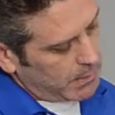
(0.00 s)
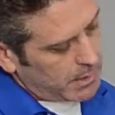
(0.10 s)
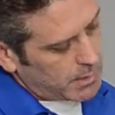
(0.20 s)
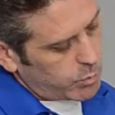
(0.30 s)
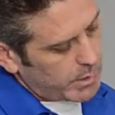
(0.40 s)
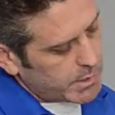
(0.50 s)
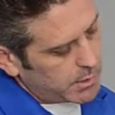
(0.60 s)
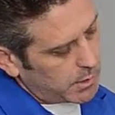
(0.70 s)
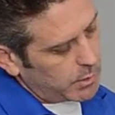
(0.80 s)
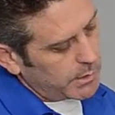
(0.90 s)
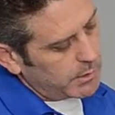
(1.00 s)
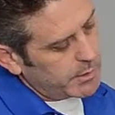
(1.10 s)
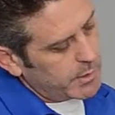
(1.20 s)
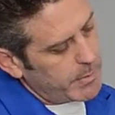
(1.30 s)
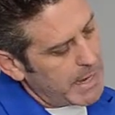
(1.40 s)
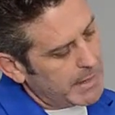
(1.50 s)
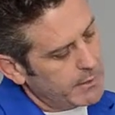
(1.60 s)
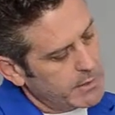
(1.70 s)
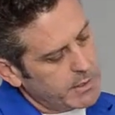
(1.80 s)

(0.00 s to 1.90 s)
As we slowly look at the back of this